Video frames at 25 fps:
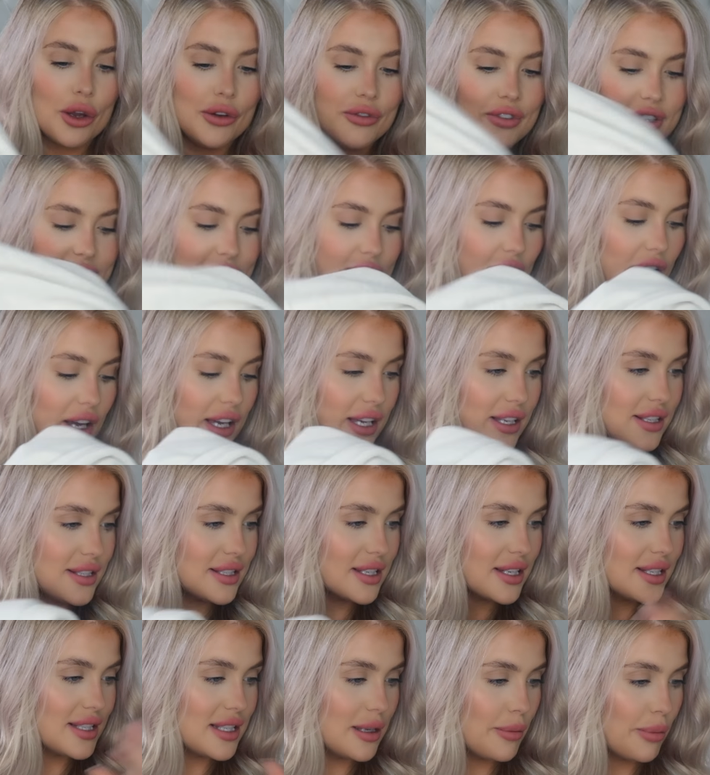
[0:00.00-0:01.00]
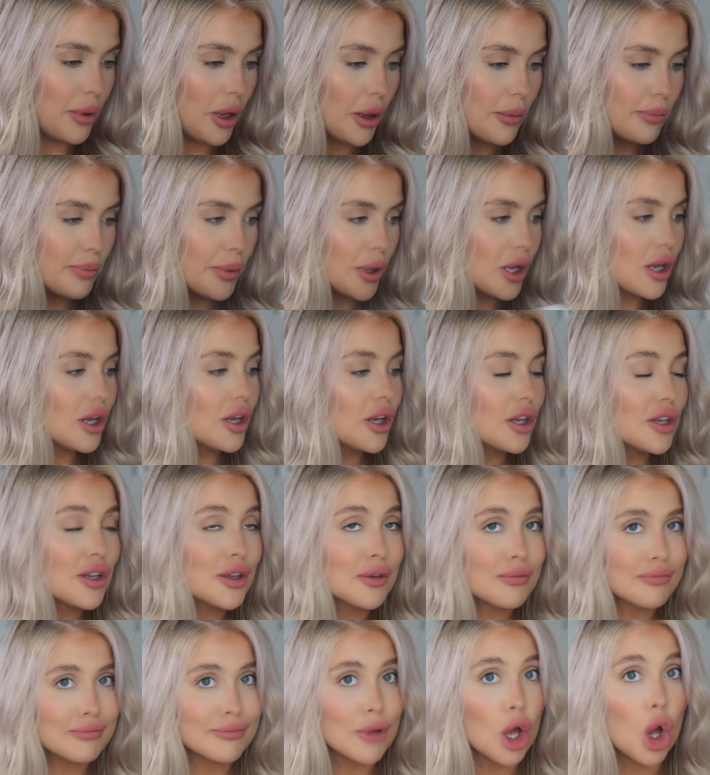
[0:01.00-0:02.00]
oversized zip up
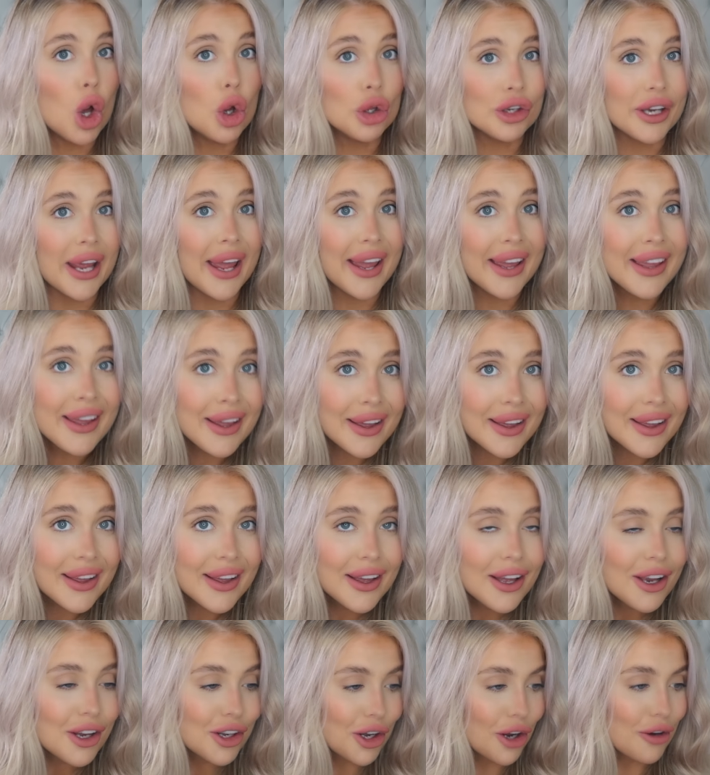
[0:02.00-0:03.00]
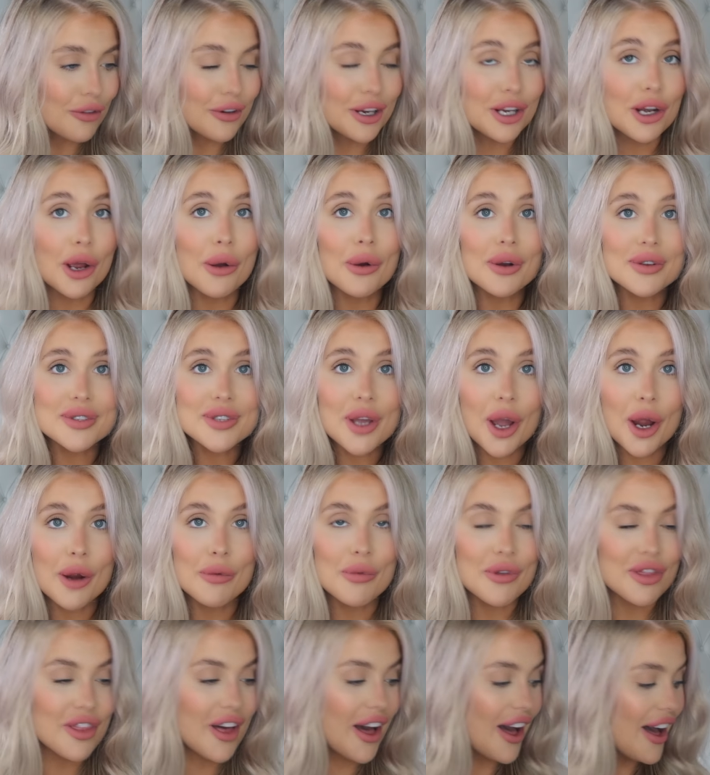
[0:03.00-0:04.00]
hoodie. Don't really know where I was going with